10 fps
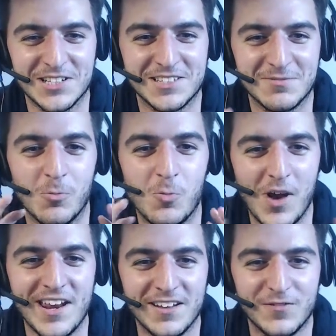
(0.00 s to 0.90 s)
just
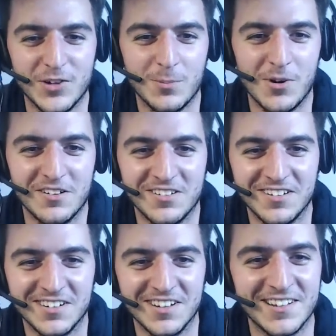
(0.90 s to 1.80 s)
waiting for your partner
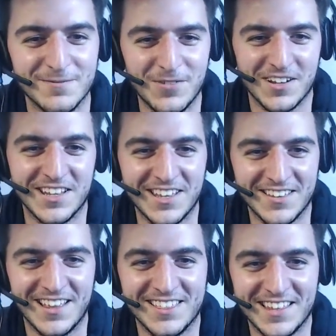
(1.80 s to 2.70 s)
to like fucking
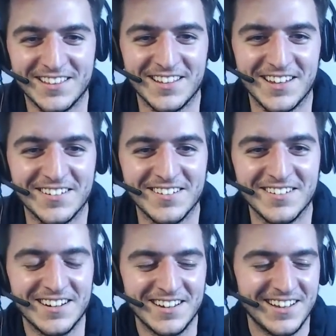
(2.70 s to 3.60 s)
get that thing together.